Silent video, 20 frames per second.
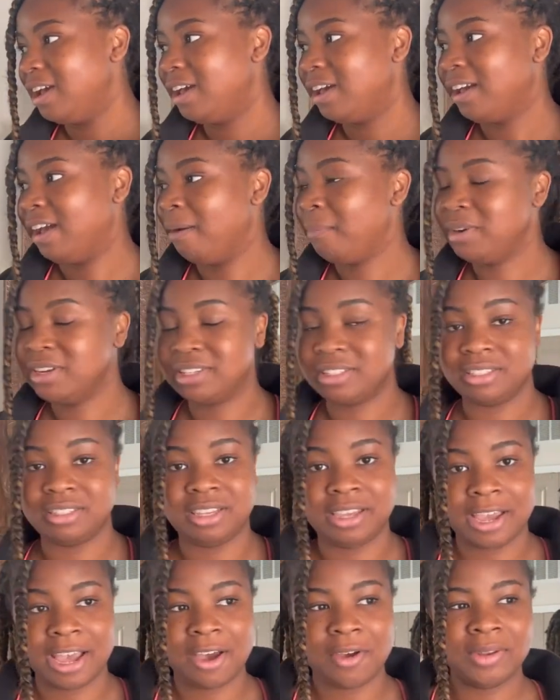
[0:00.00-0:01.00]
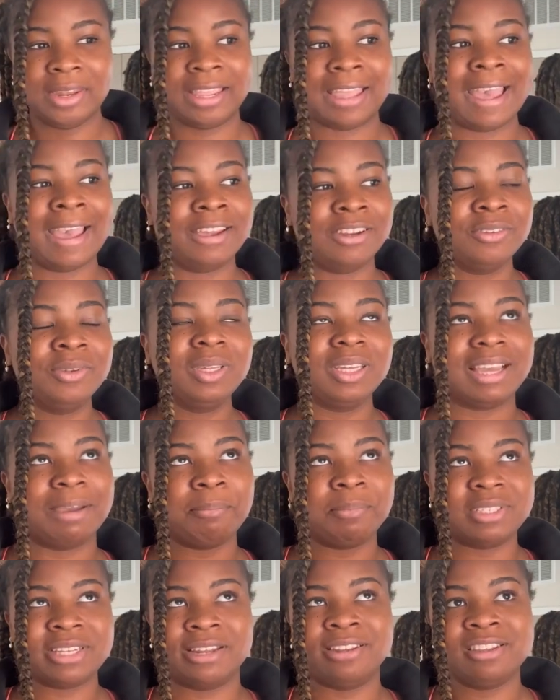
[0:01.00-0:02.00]
I'm gonna see how, like,
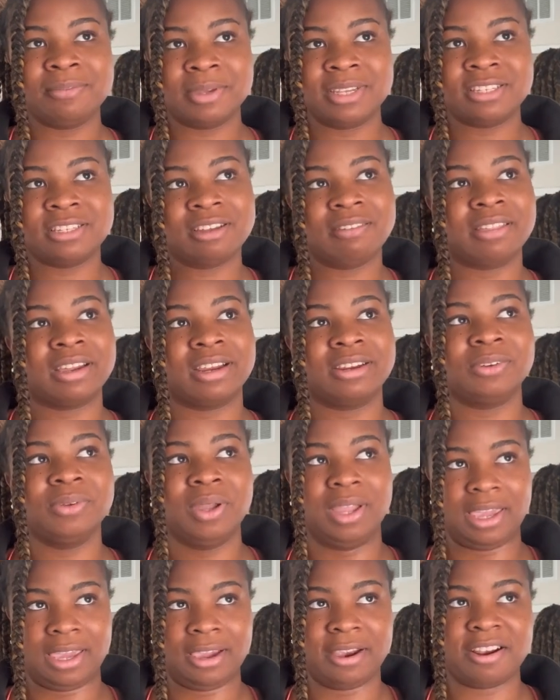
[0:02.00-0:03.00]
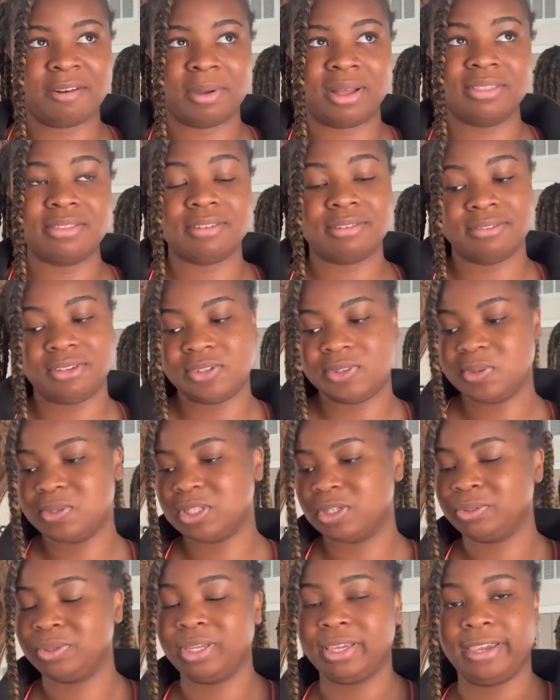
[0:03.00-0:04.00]
I'm telling myself that I don't care about the views. I
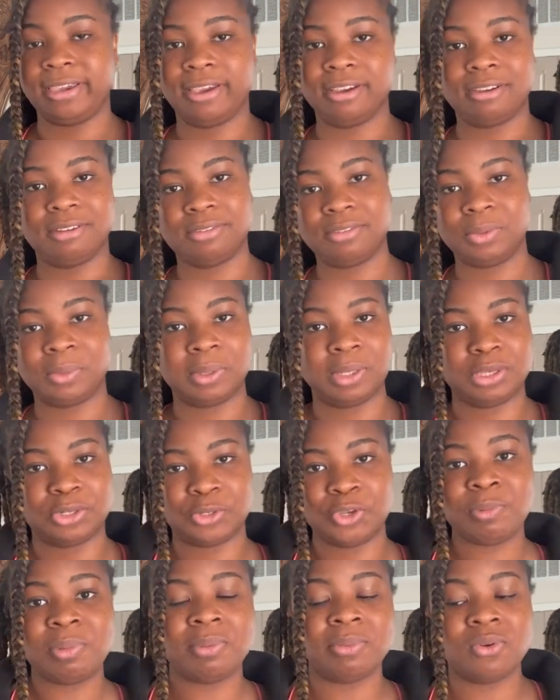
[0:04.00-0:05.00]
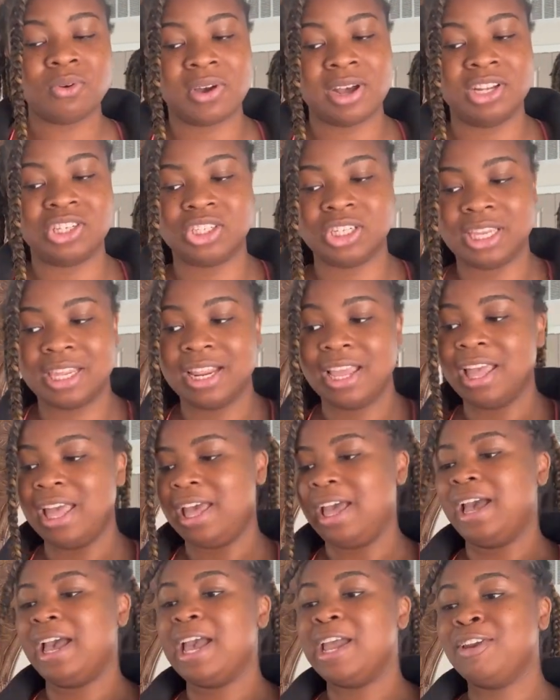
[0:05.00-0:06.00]
don't care if only 2 people watch it.
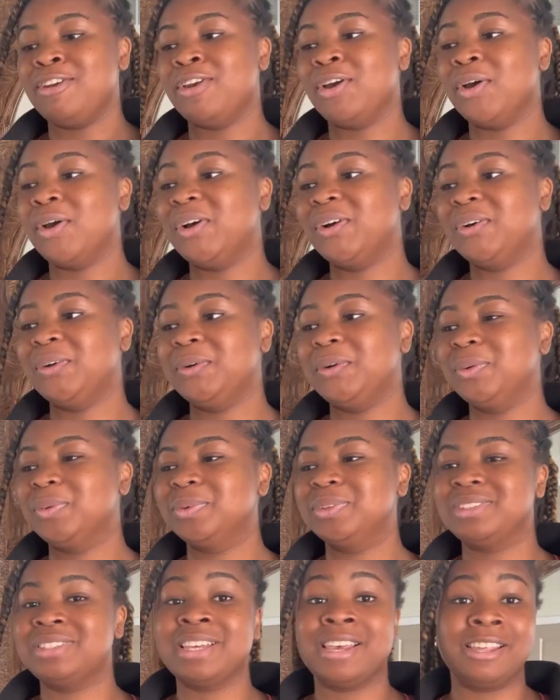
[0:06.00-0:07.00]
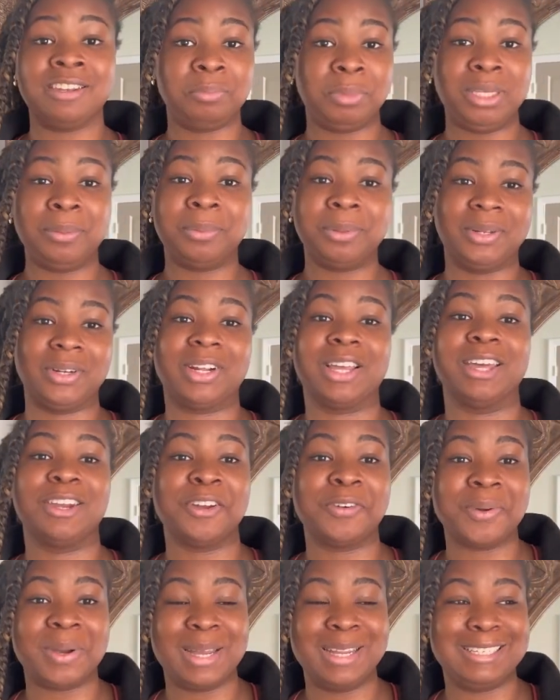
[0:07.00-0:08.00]
I know 10 people are gonna
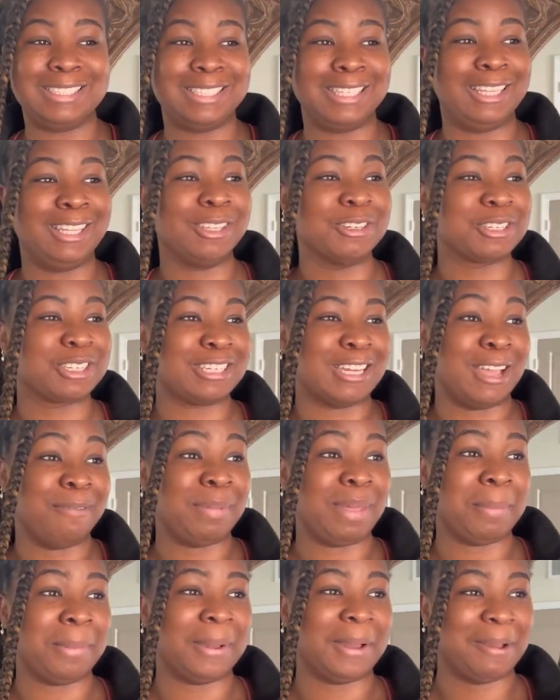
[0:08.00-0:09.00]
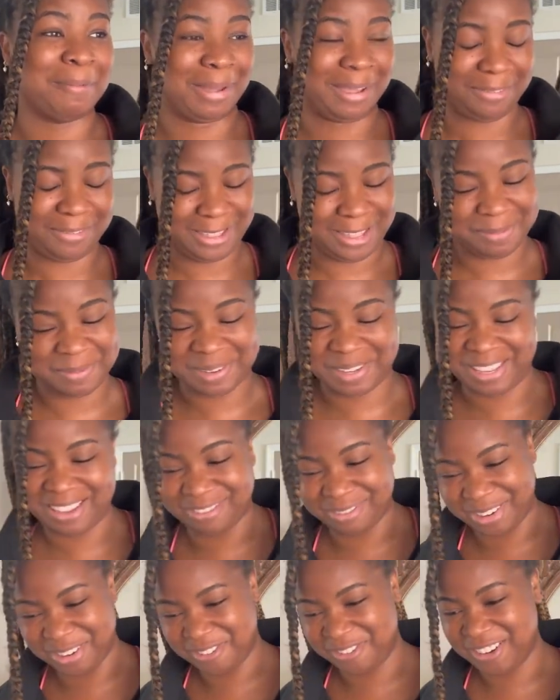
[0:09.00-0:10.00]
watch it, and those 10 people are my family and
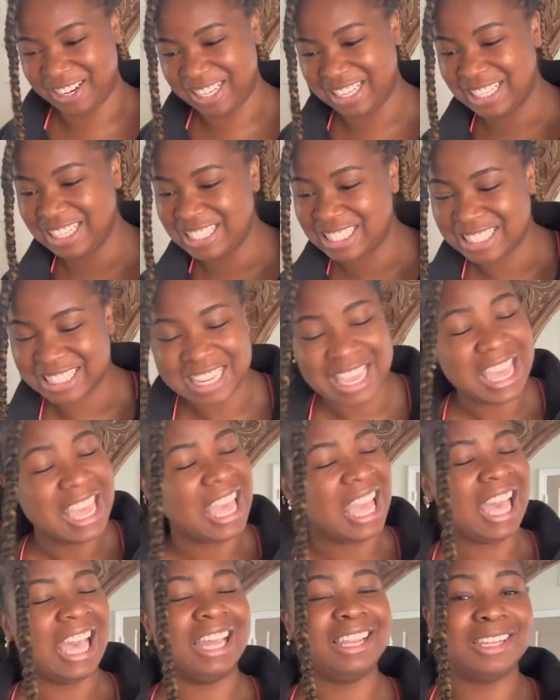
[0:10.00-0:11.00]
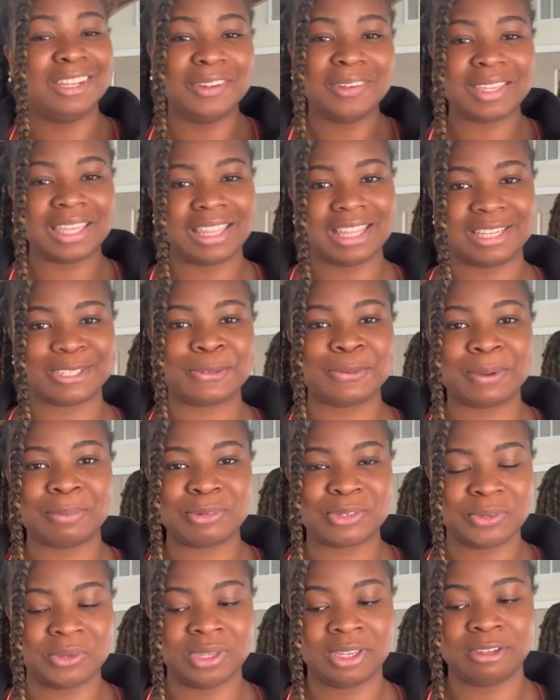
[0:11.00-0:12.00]
my friends. And low-key, that's who I'm
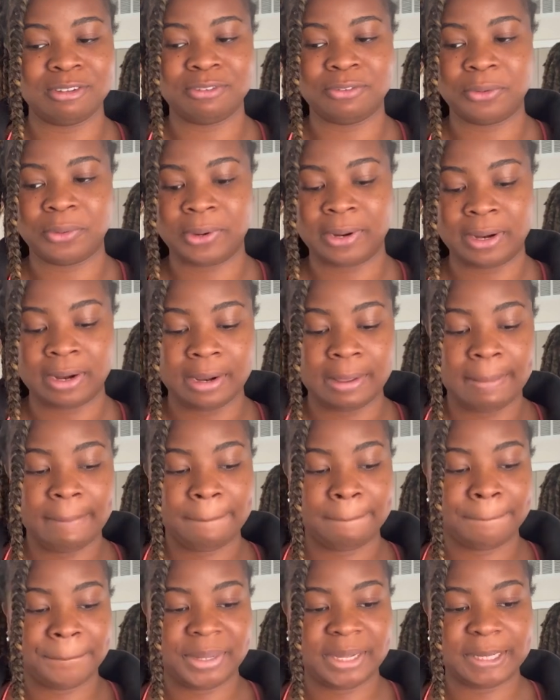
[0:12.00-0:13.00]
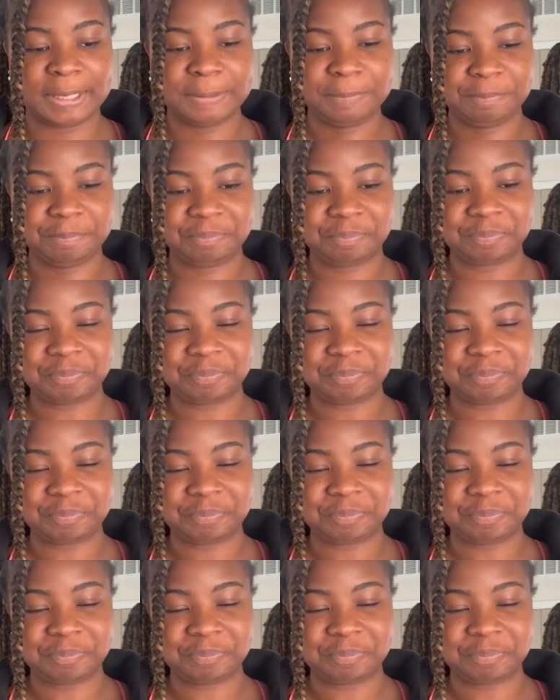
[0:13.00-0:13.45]
doing it for. But